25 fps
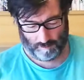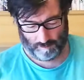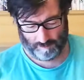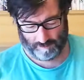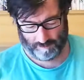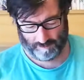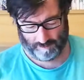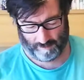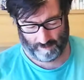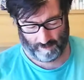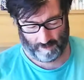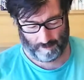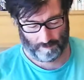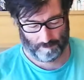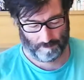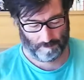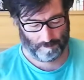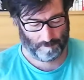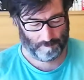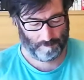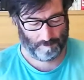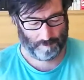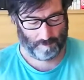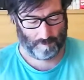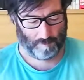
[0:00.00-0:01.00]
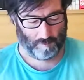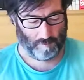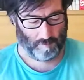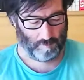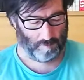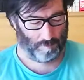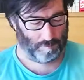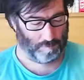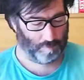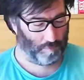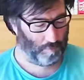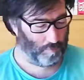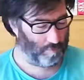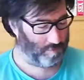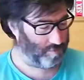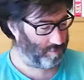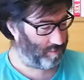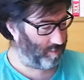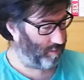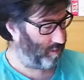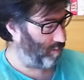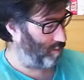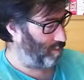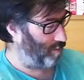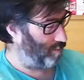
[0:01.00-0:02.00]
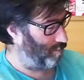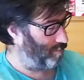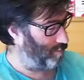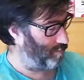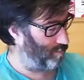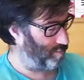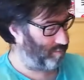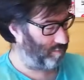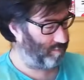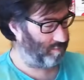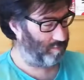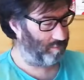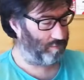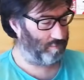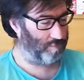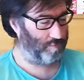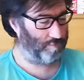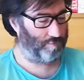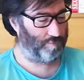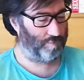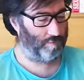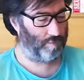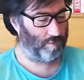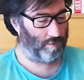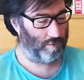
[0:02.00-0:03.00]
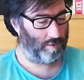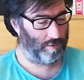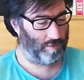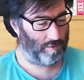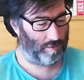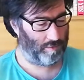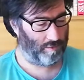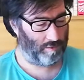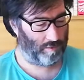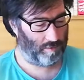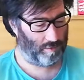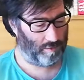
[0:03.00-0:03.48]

some postcards for